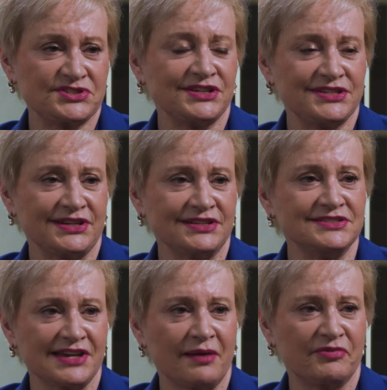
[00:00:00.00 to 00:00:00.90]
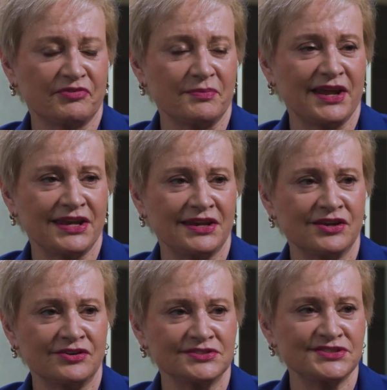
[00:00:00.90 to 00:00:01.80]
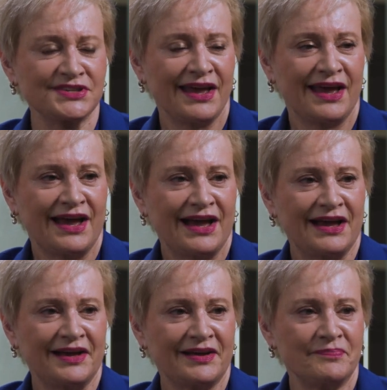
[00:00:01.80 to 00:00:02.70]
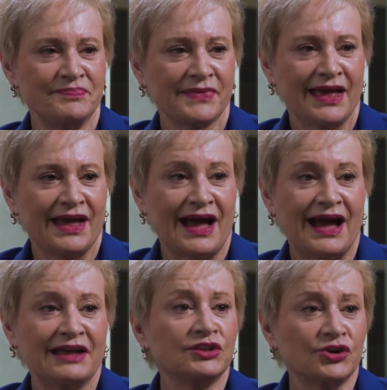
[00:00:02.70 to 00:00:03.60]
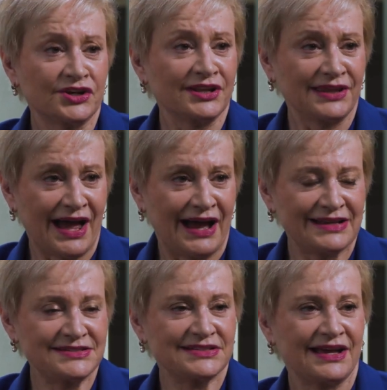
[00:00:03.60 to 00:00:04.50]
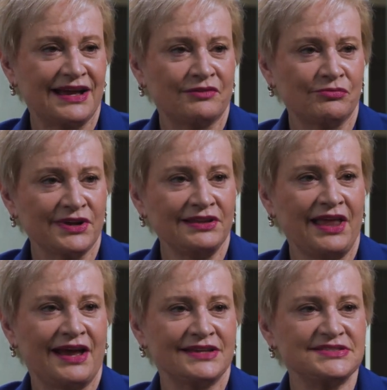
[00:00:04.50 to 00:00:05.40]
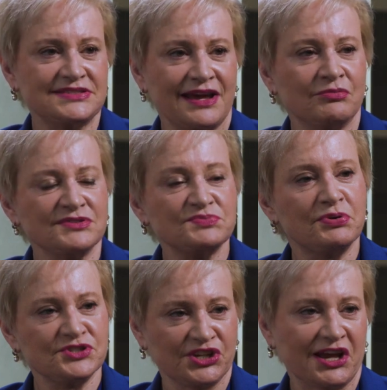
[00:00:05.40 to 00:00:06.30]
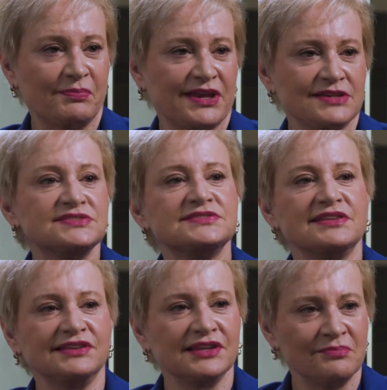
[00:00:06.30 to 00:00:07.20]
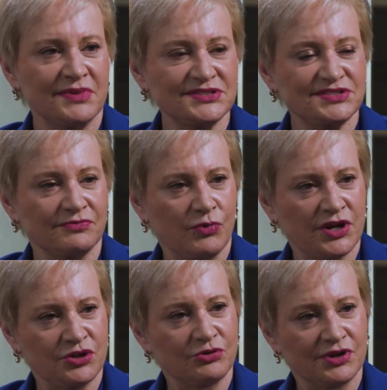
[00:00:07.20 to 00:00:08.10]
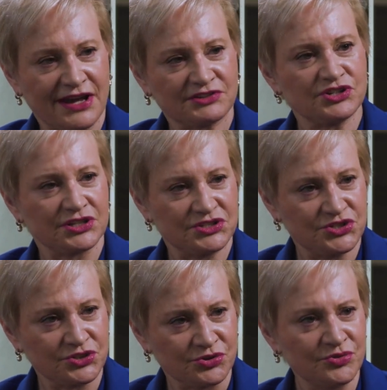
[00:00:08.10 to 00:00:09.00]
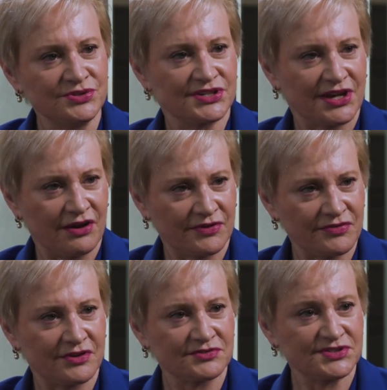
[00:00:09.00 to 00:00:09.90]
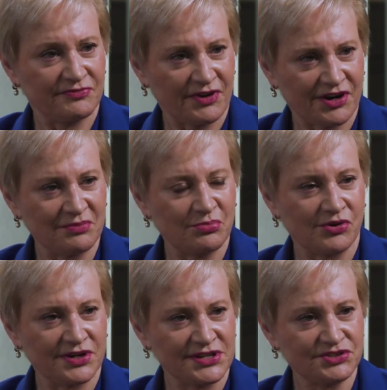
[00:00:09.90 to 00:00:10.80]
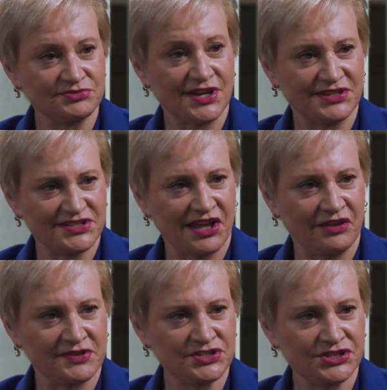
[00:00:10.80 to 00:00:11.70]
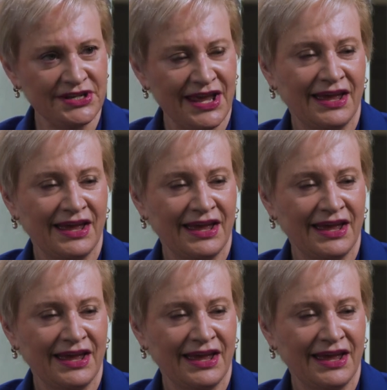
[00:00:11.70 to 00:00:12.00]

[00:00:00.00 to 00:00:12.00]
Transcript: I did in depth for many years, I learned a lot. I realized I was pushing up against the limits of what you could actually do to cover those very important issues on television.